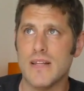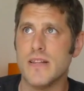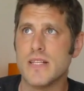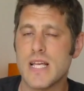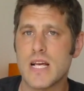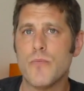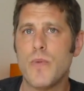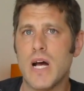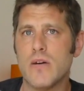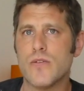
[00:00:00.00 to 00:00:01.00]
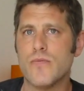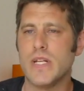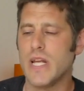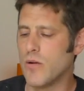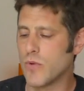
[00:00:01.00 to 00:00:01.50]
And then the second part of the
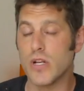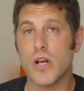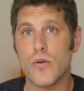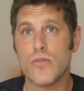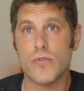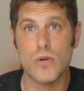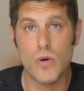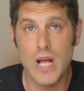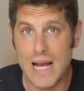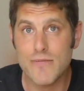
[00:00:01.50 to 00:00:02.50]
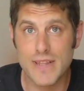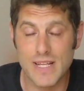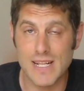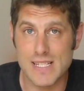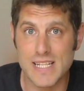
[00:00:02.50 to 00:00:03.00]
video, I'm going to go through
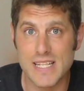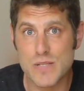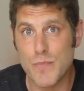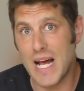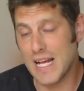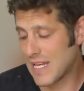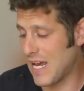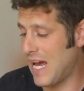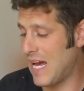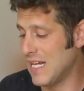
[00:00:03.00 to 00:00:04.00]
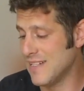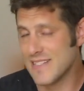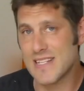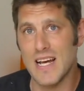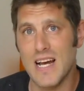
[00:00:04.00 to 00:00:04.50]
everything that's in this pack,
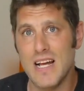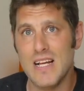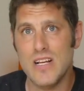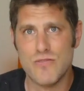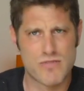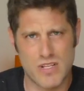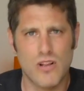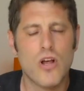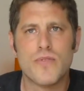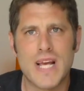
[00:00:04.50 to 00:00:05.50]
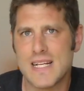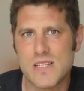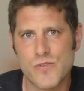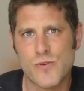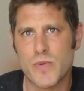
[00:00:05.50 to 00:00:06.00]
and a lot of the
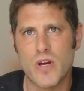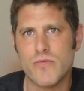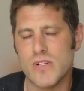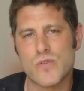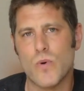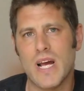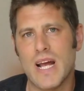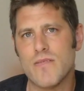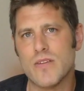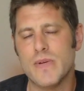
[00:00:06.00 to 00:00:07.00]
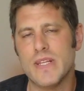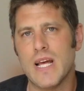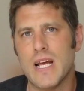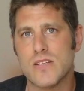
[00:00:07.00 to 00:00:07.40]
items will be obvious why I have them in there.